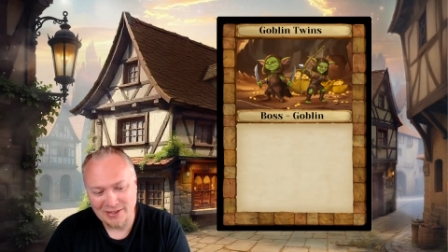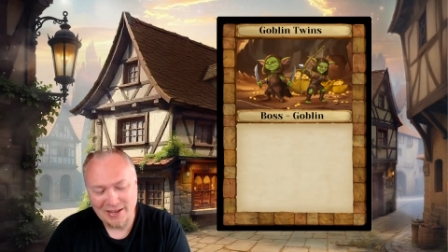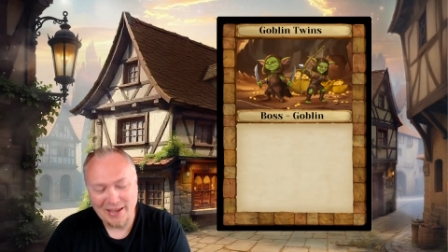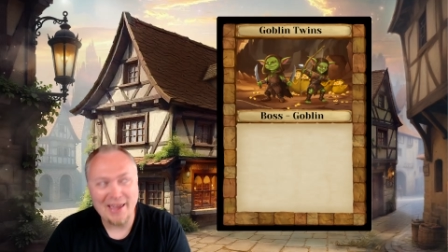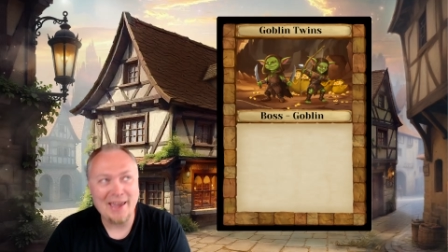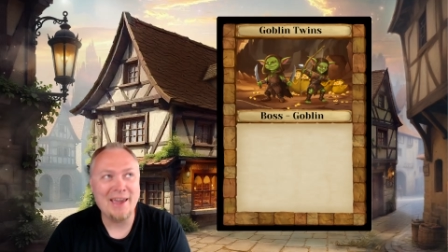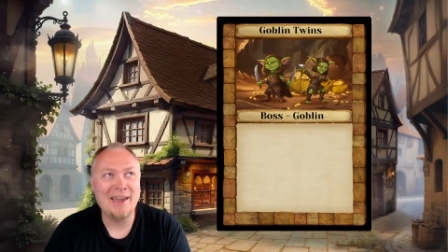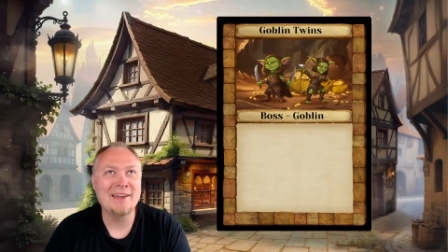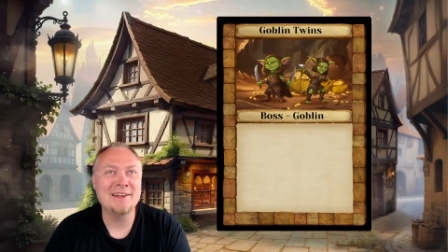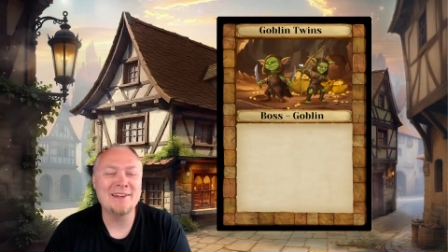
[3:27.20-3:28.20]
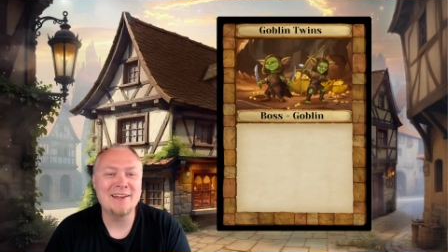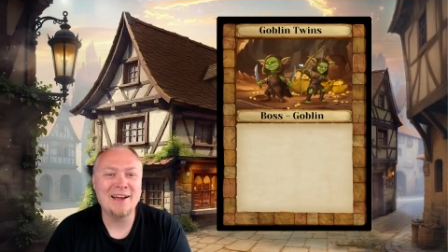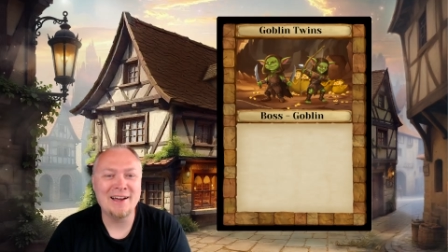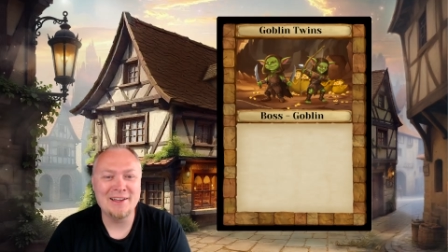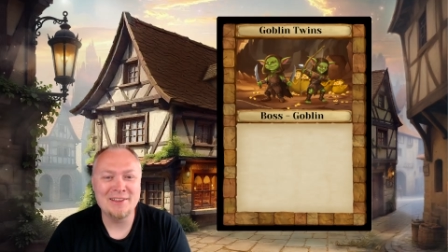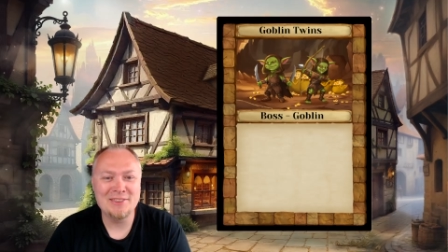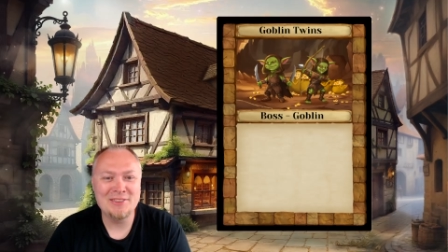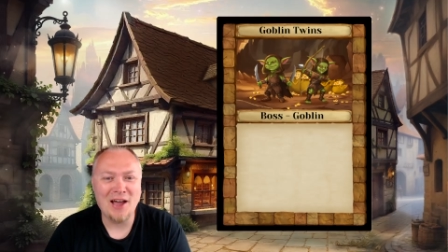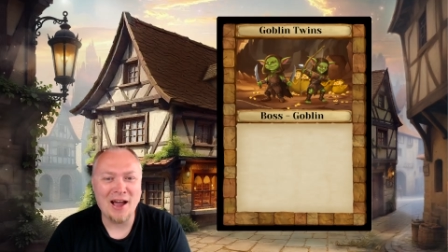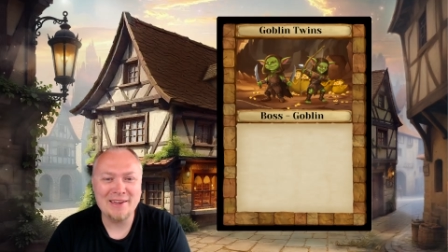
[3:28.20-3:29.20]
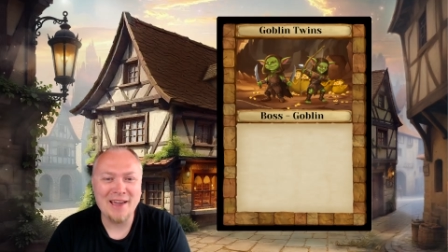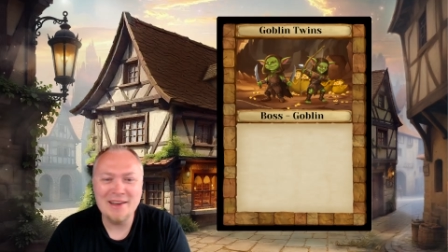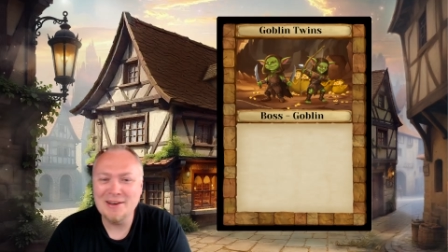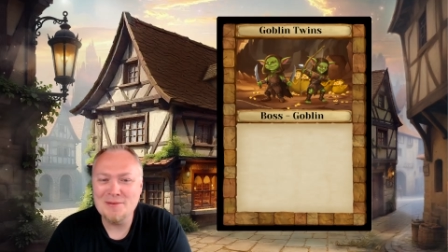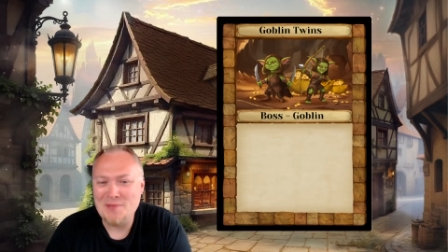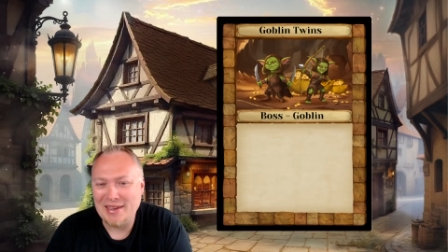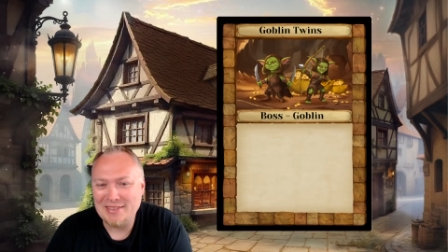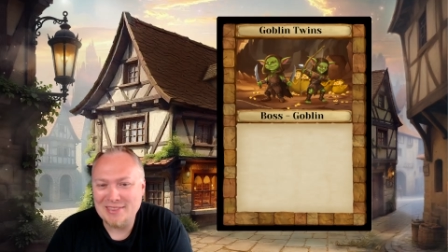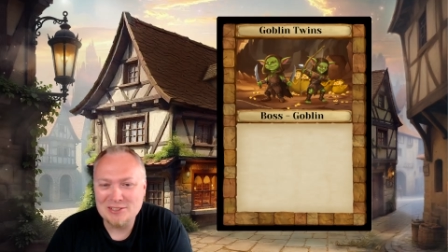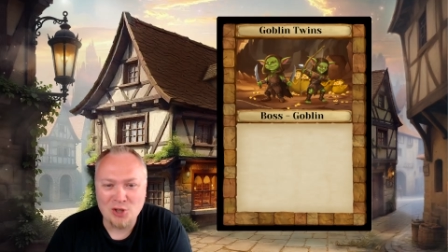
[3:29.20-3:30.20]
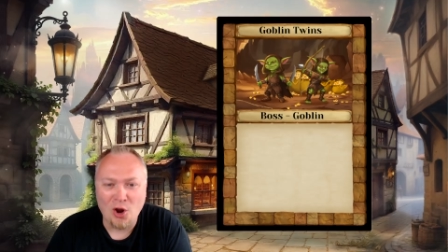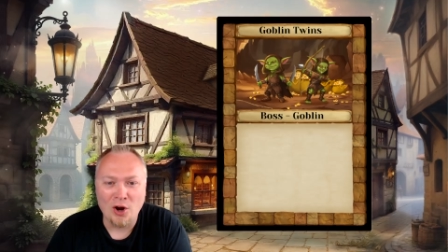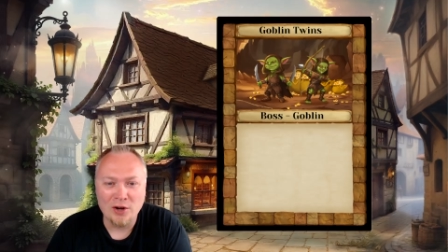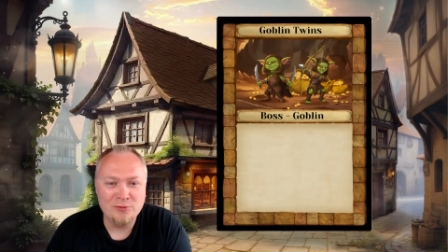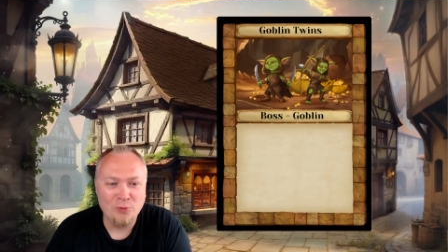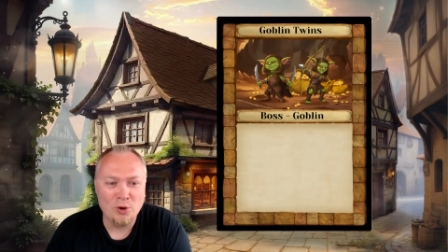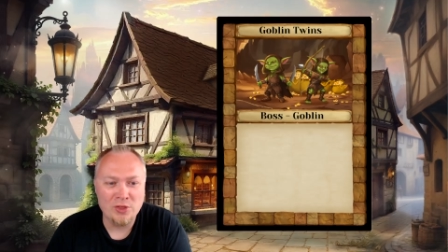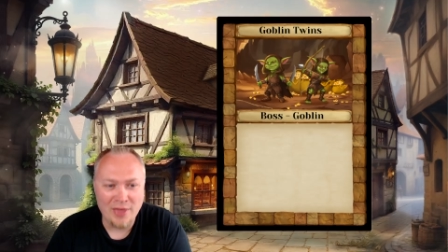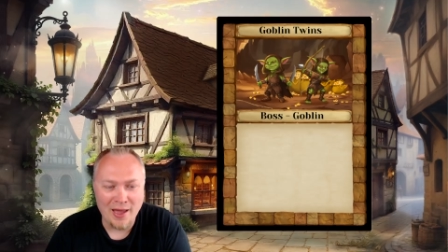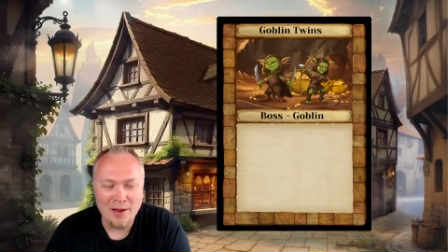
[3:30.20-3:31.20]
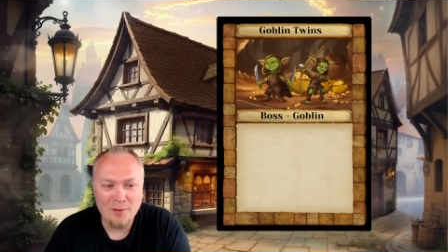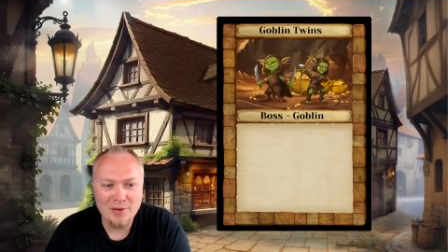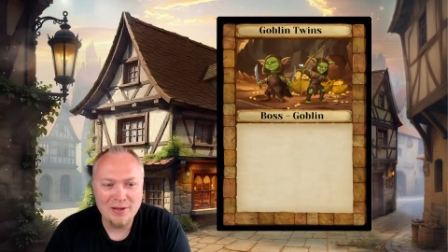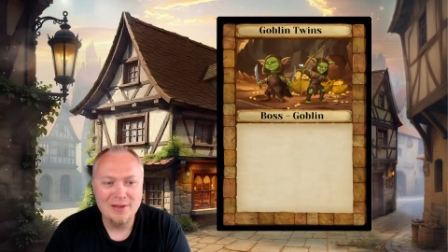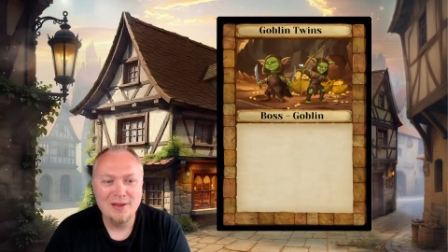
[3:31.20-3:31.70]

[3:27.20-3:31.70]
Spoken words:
And I kind of made this card for them